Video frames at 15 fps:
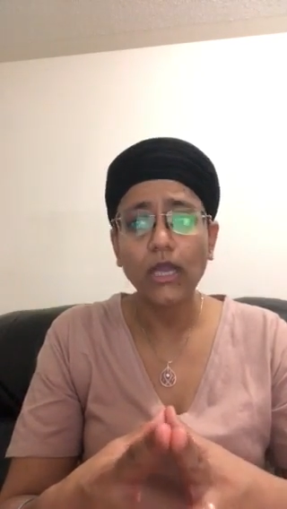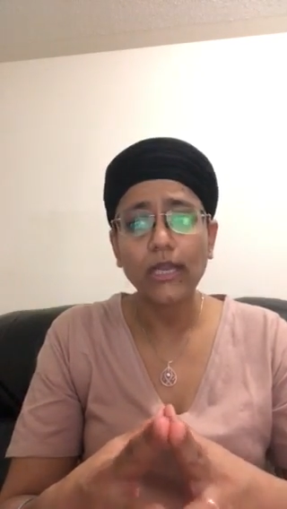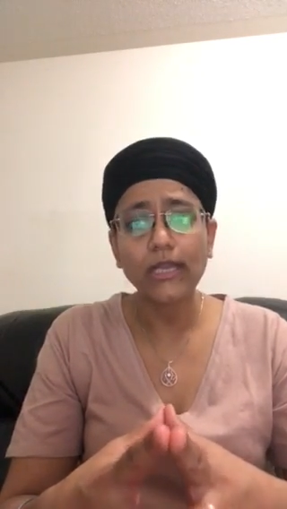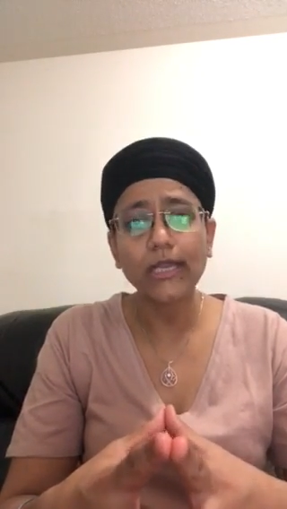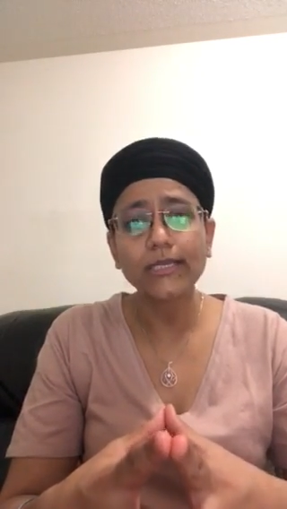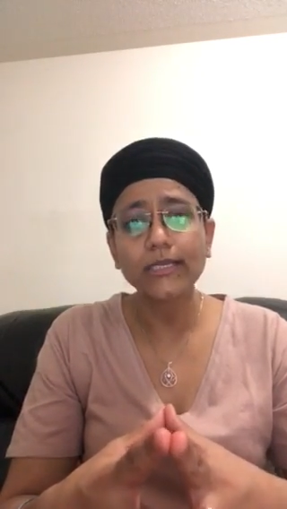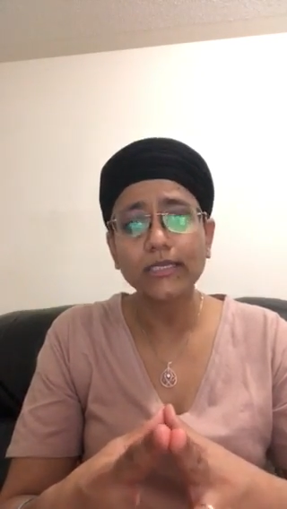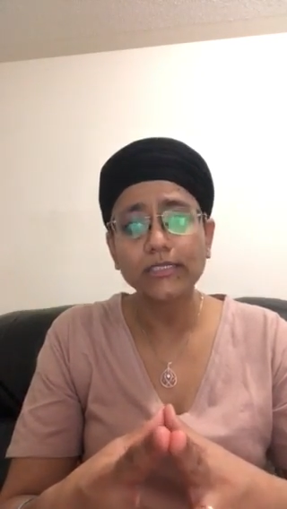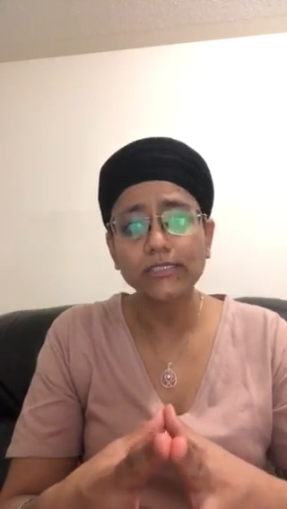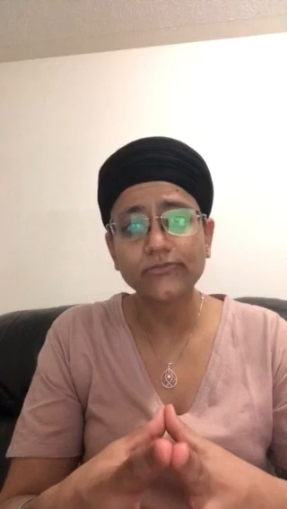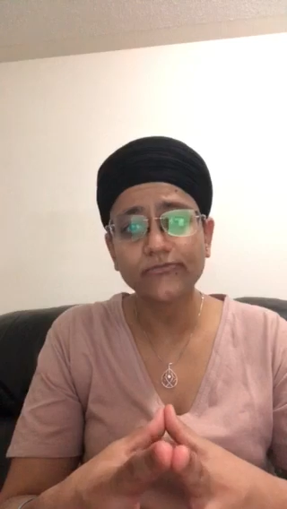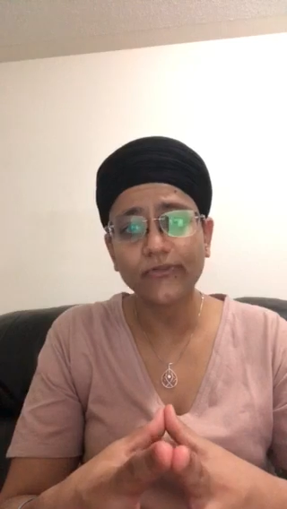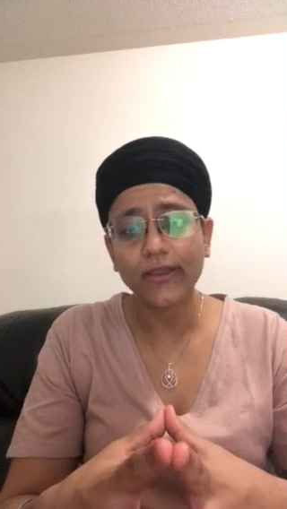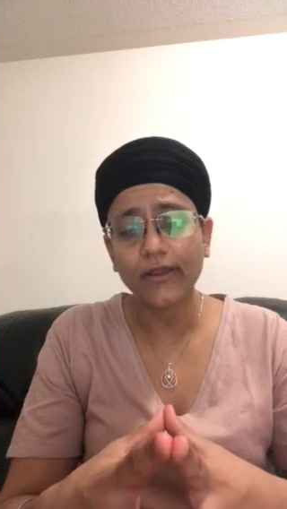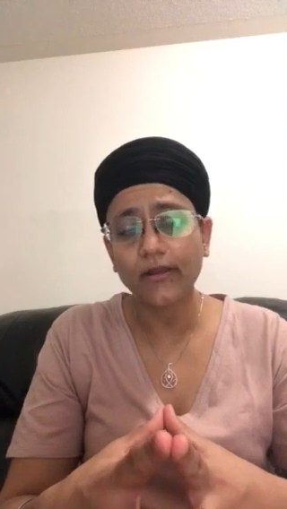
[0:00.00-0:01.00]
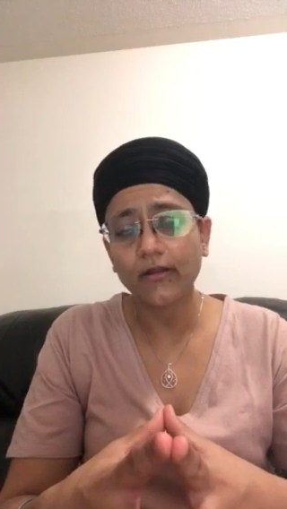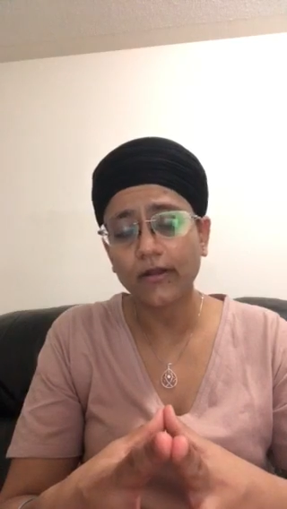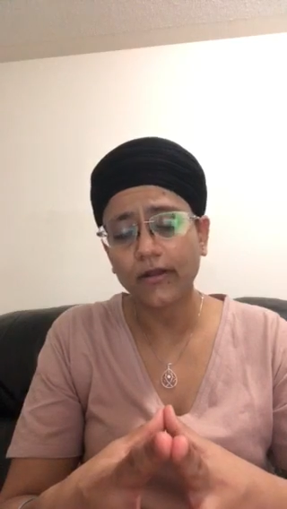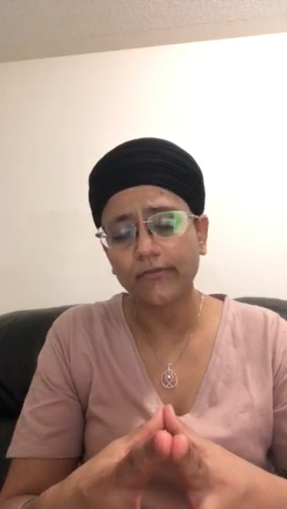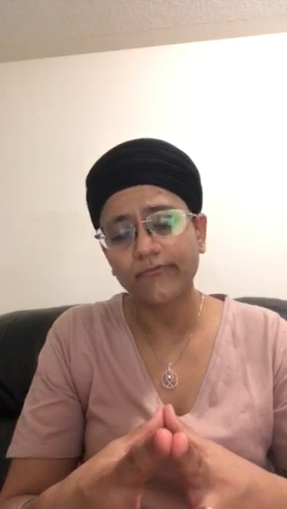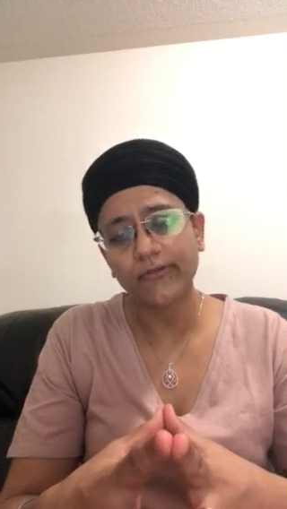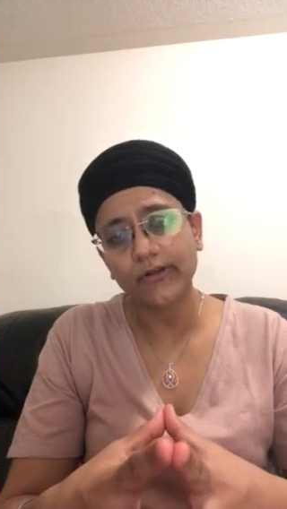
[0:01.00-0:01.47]
London is
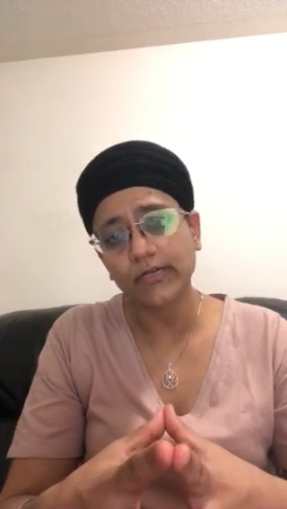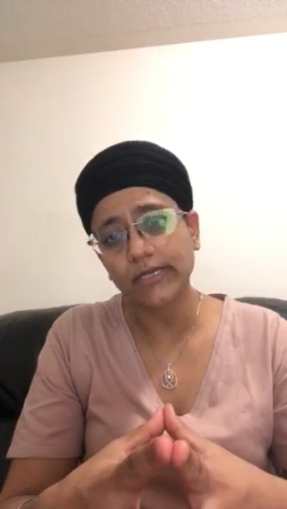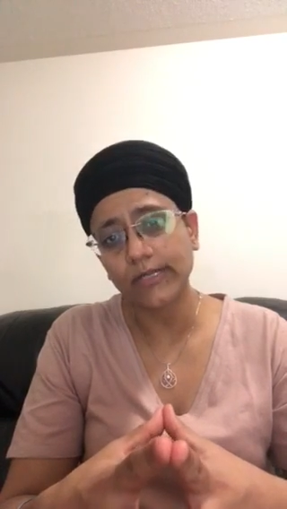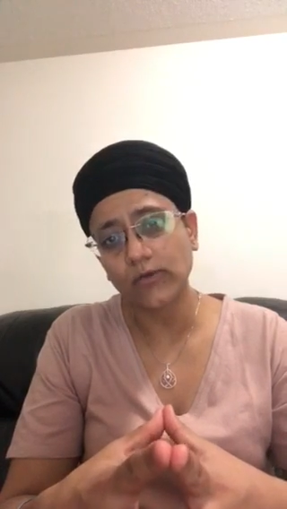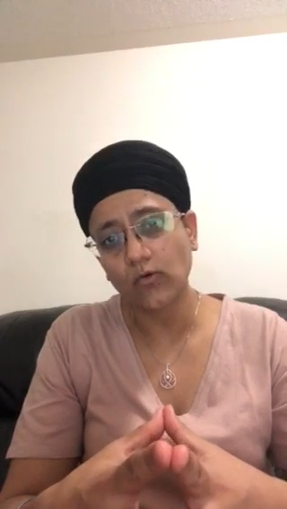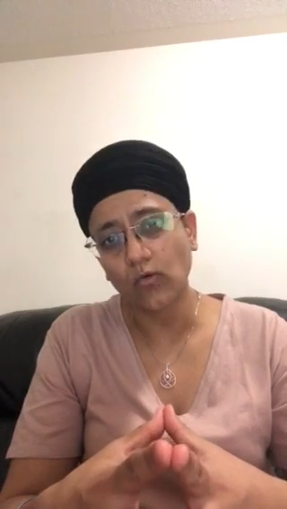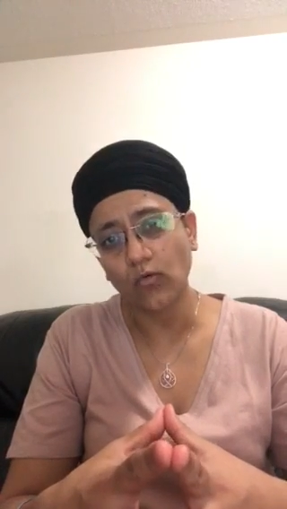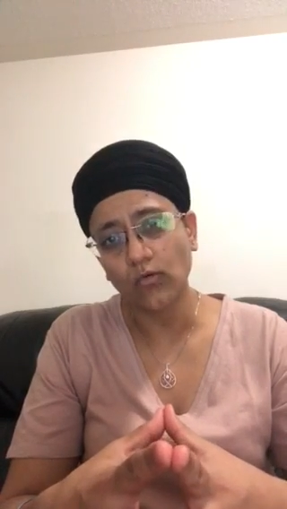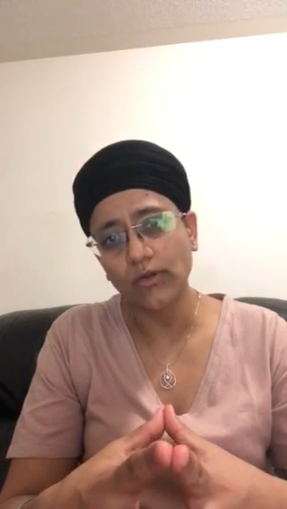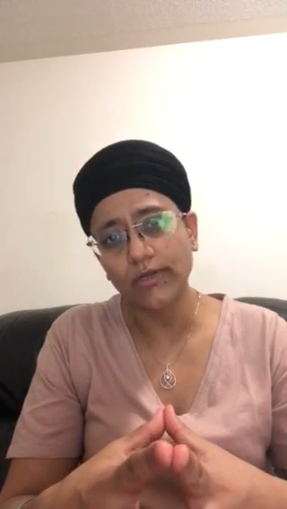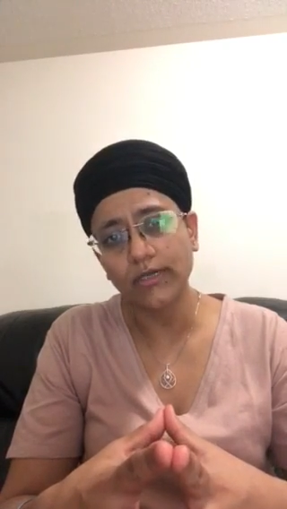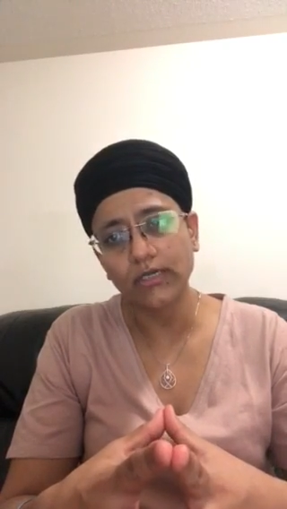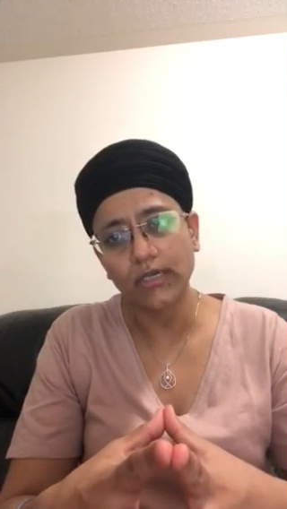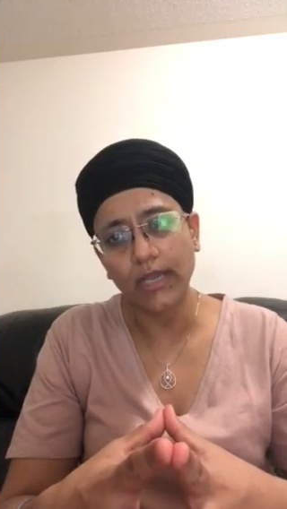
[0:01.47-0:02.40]
fairly cold